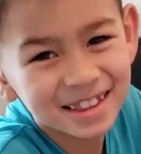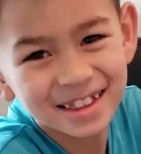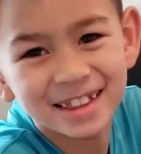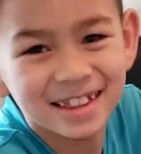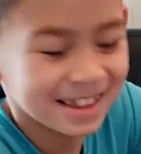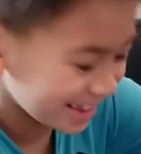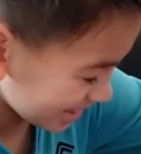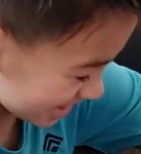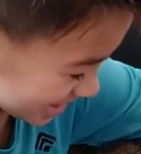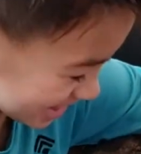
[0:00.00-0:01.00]

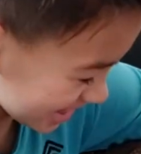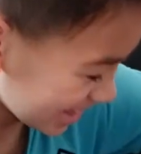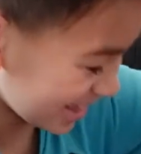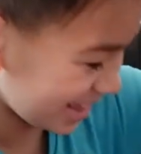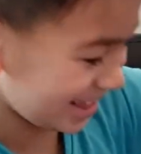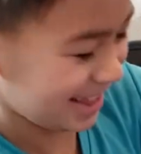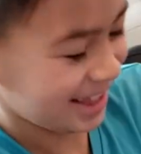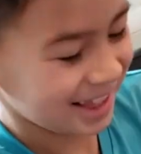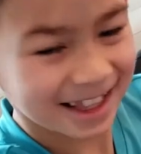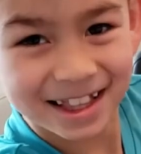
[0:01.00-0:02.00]
Oh, right in the
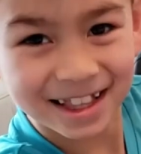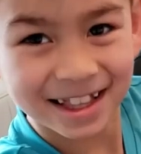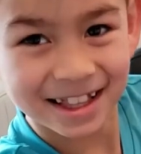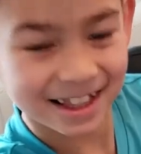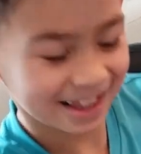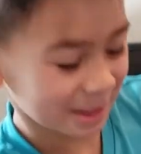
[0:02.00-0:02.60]
crotch area.